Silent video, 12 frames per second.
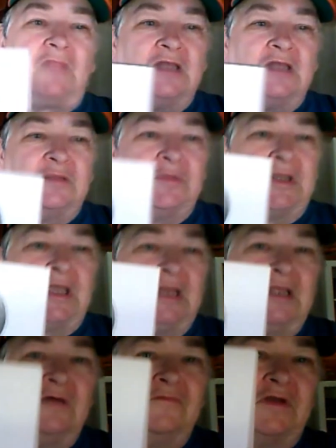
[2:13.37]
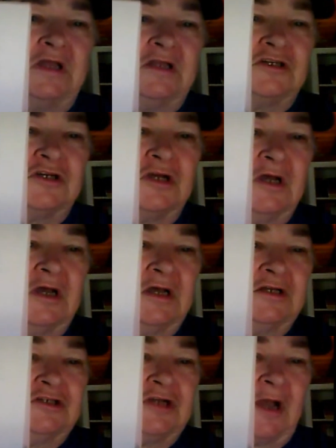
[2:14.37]
at the beginning of each
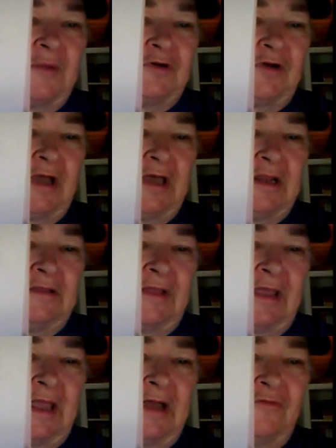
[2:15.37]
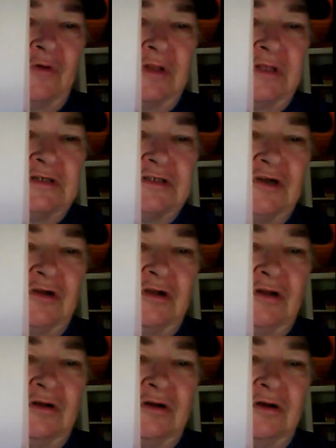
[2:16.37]
chapter heading, they have one of these
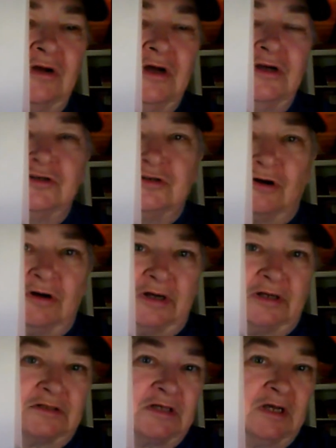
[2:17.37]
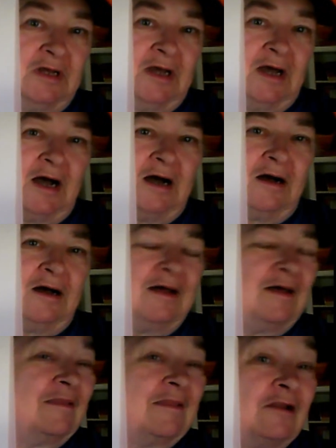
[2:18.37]
circular drawings.
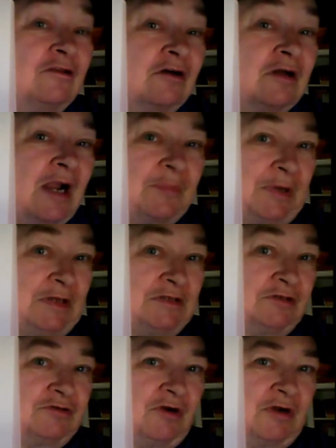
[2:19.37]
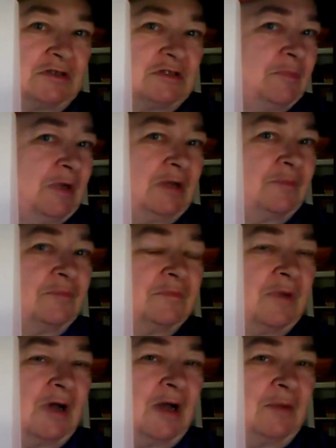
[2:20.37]
They look like pencil drawings to me.
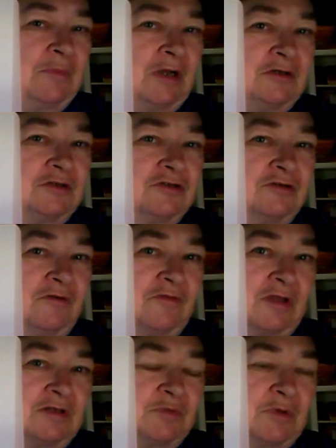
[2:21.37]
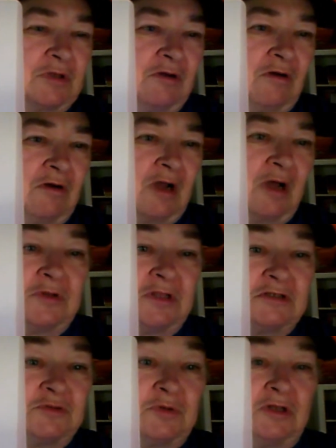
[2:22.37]
But I'm not sure if that's what they are or not, but
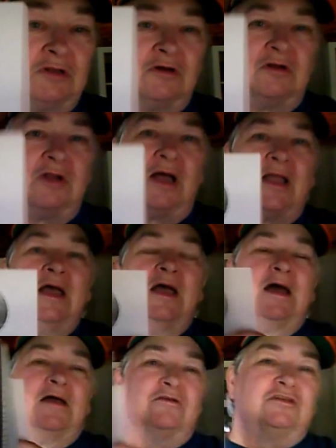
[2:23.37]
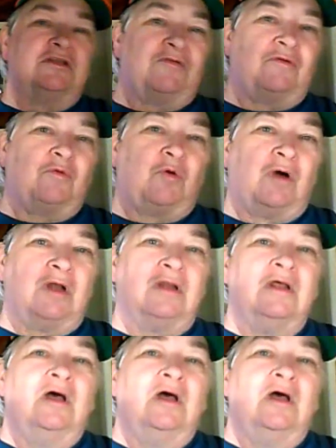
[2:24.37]
that's what they look like. And there's a different one